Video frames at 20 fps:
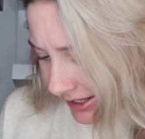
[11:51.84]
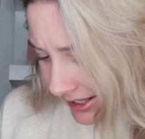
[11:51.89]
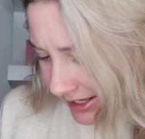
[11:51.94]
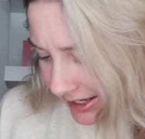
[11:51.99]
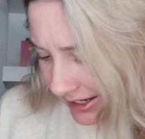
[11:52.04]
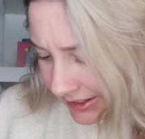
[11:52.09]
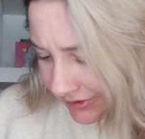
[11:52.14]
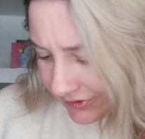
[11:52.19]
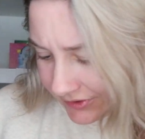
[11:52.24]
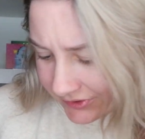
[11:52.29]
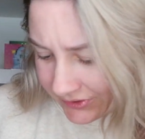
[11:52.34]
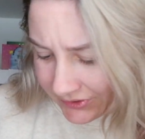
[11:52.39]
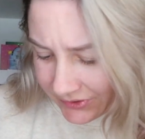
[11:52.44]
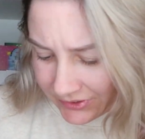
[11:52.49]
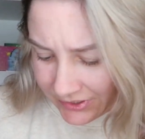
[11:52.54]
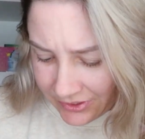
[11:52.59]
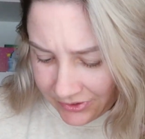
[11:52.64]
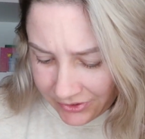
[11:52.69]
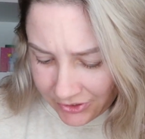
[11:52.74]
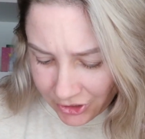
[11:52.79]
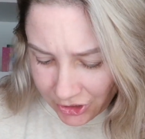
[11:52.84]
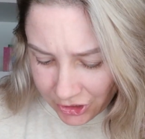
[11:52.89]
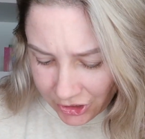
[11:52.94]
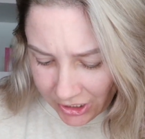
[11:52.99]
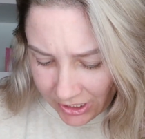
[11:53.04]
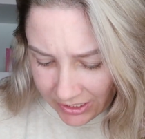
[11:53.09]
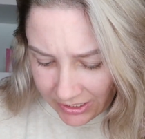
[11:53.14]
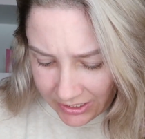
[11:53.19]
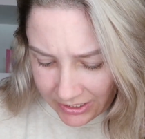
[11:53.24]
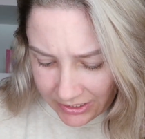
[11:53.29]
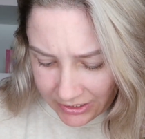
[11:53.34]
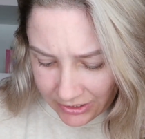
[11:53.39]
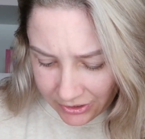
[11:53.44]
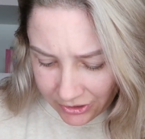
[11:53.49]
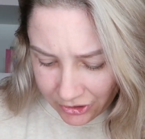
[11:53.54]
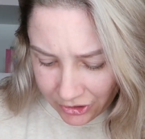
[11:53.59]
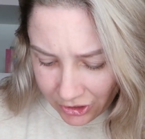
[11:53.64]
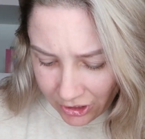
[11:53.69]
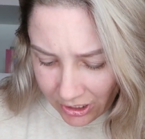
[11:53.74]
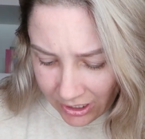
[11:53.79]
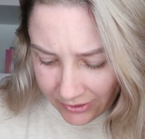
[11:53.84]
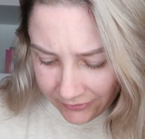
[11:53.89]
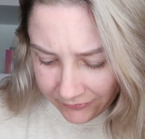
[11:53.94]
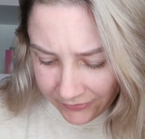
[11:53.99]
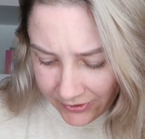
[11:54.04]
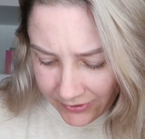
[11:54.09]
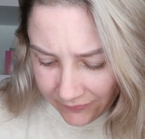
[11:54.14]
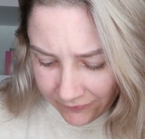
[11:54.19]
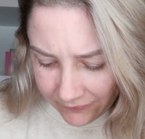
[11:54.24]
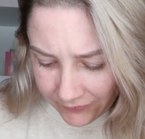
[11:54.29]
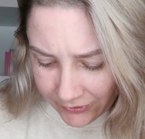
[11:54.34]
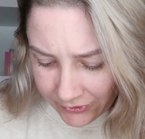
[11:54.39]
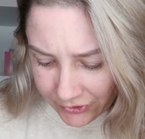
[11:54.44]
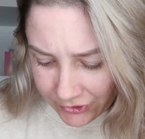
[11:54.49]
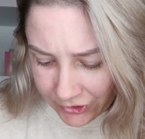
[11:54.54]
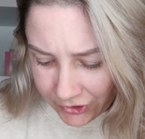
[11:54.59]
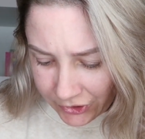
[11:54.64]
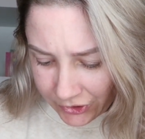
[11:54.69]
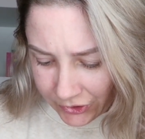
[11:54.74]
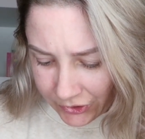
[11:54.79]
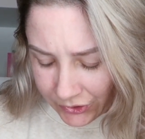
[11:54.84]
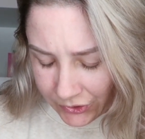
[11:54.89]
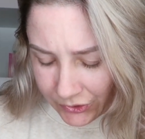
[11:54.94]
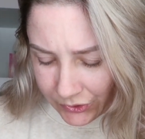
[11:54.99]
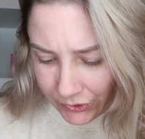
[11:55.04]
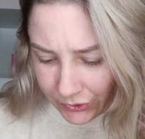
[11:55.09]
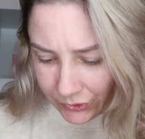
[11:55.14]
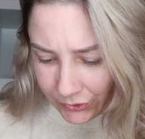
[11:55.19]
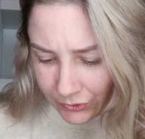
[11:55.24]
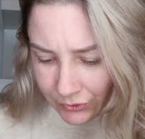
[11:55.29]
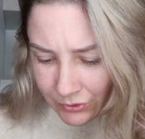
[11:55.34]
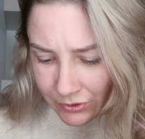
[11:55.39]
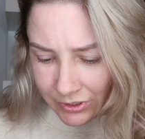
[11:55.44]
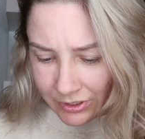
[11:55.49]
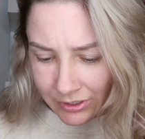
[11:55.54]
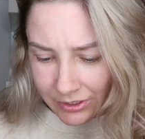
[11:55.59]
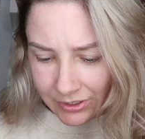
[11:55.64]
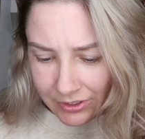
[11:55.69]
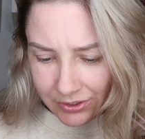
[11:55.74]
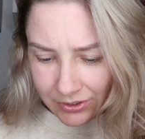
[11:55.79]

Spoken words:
and this is in the shade Coffee for Two.